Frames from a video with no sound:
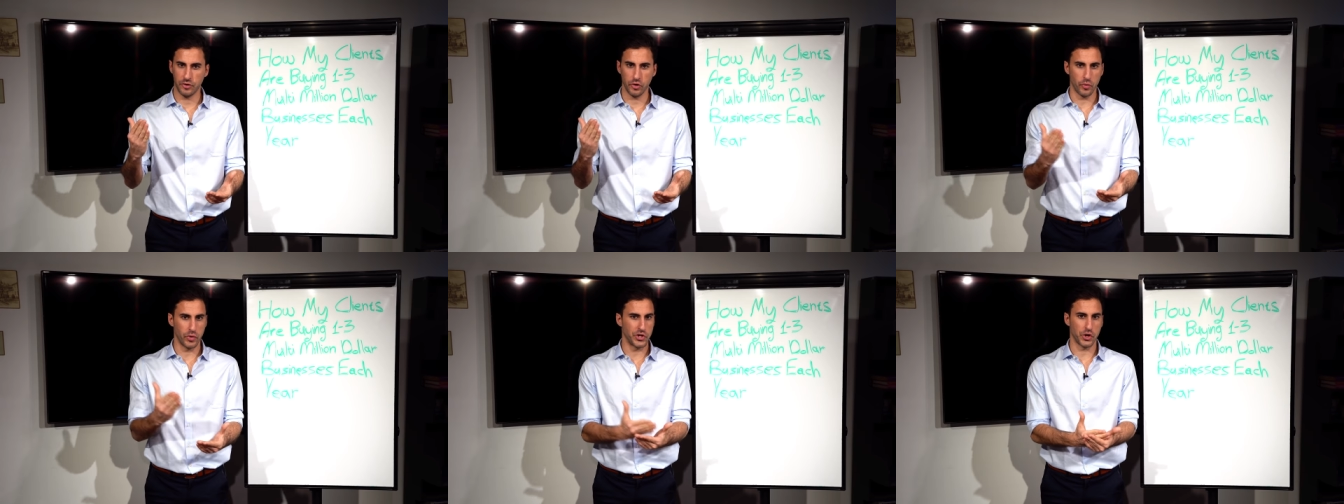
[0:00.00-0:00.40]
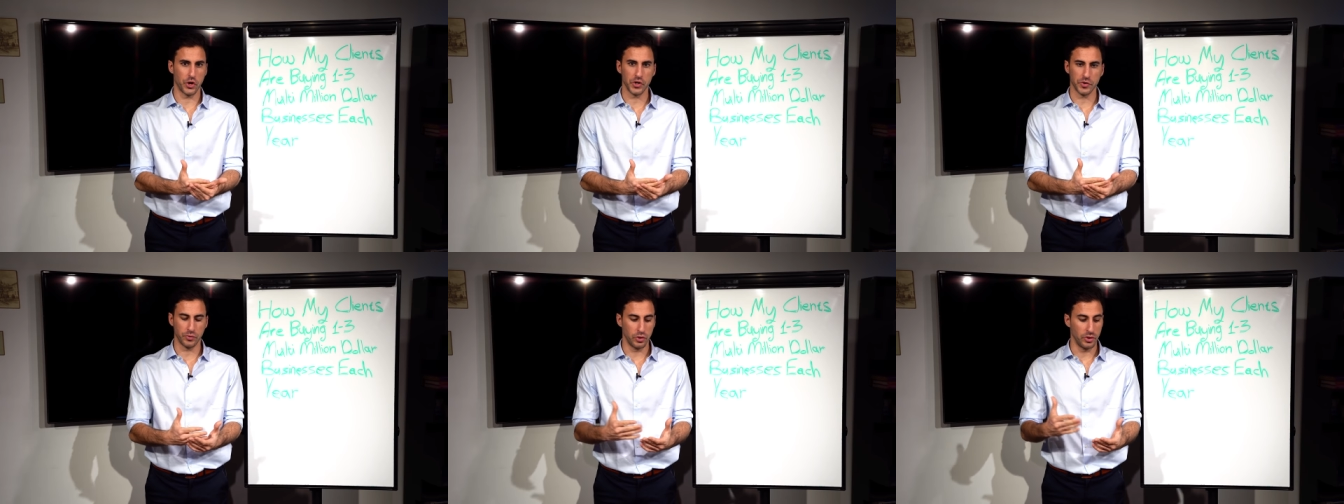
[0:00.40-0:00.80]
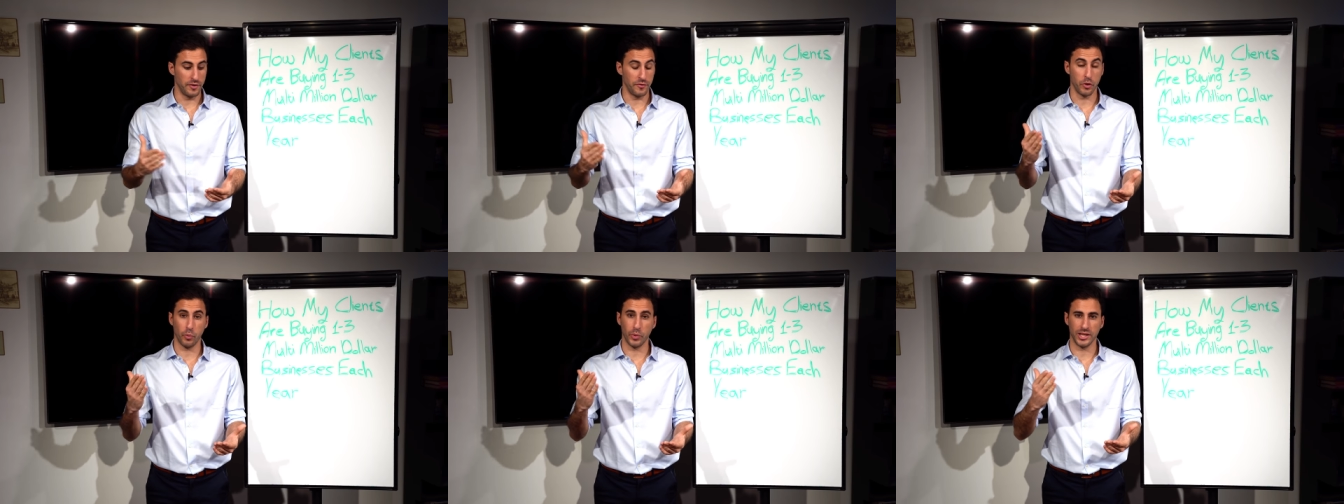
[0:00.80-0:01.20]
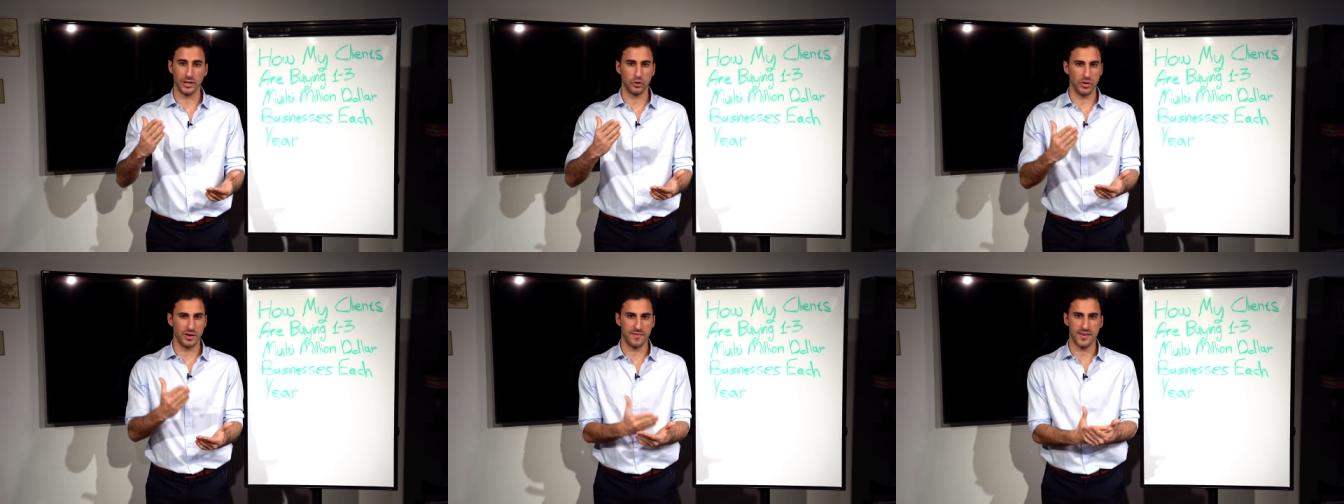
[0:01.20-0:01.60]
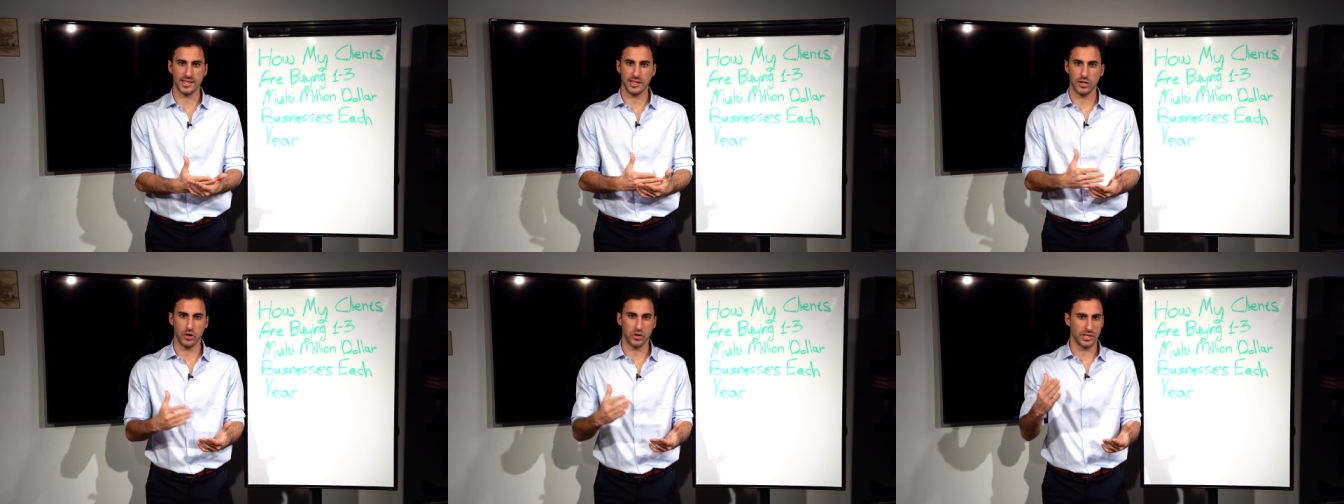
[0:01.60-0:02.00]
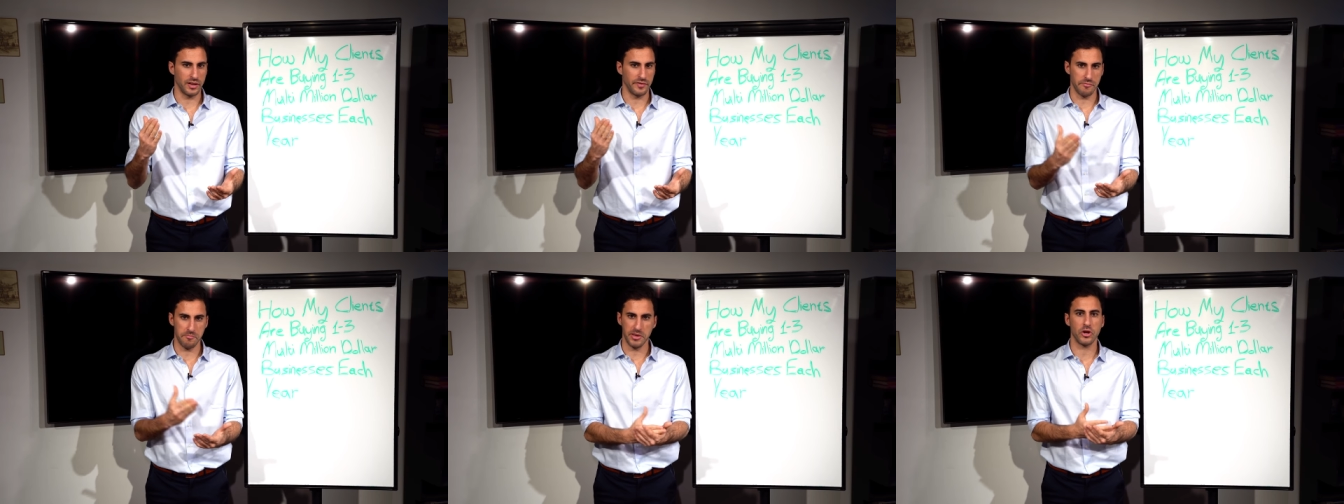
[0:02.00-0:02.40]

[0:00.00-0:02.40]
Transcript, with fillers: if you're resourceful, if you're willing to invest in yourself